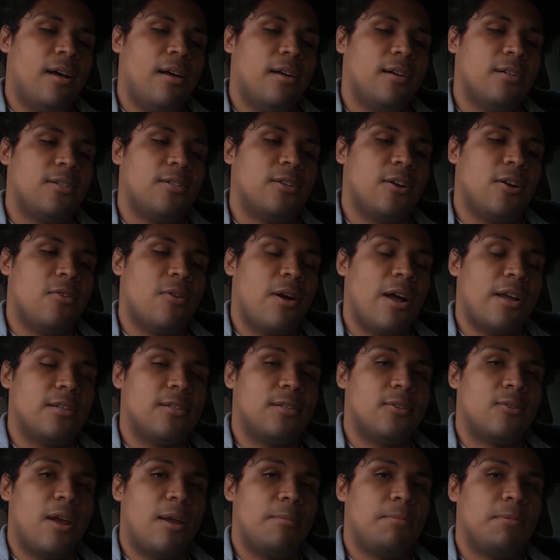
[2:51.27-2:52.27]
So I
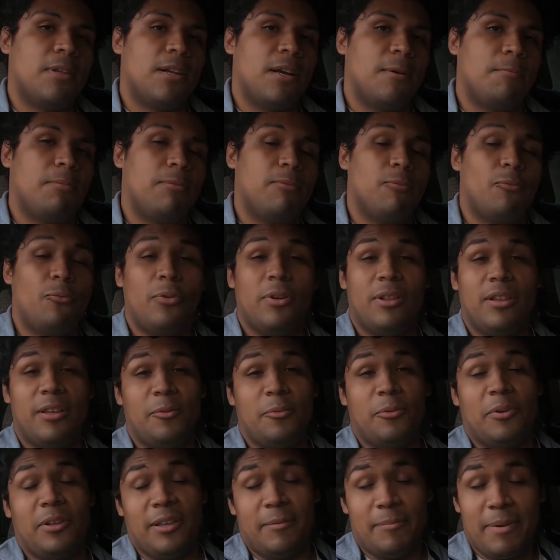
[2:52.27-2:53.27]
scraped it up really,
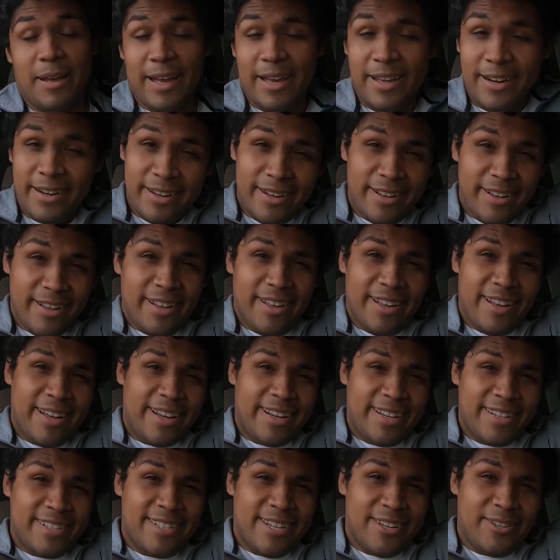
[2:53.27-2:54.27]
really bad. I
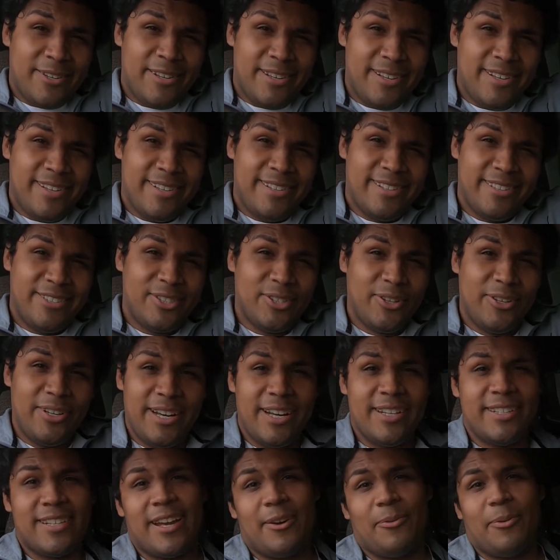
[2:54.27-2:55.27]
guess I'll show you
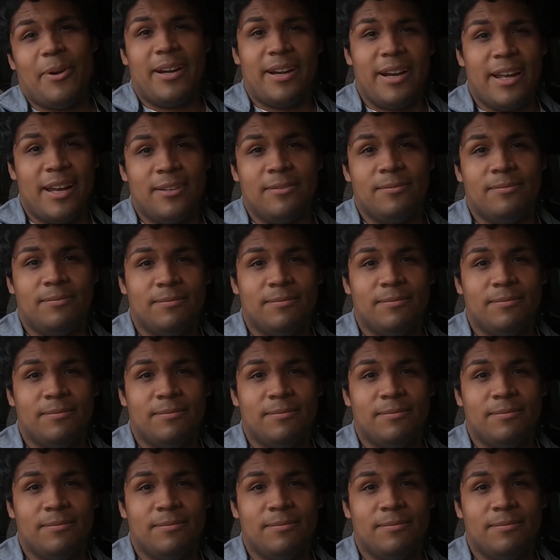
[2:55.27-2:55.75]
guys that right now.